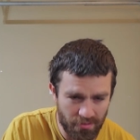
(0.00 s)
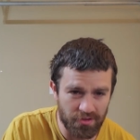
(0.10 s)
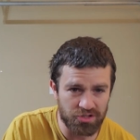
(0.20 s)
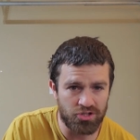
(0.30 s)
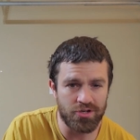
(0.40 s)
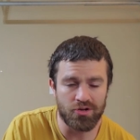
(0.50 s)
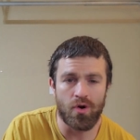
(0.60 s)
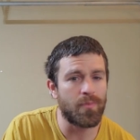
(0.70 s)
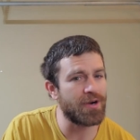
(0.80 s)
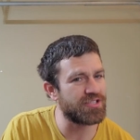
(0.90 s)
This should
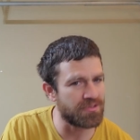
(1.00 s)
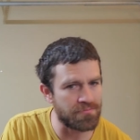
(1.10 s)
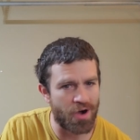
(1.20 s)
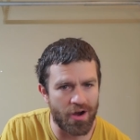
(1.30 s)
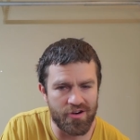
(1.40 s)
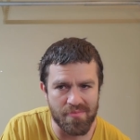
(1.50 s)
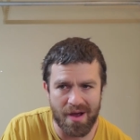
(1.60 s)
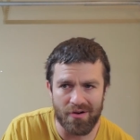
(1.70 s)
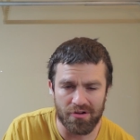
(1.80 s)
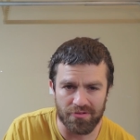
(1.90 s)
incorporate some moderate
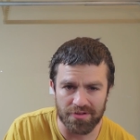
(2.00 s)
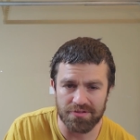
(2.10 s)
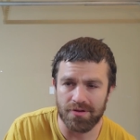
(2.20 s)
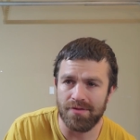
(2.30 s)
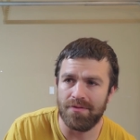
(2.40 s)
power cleans,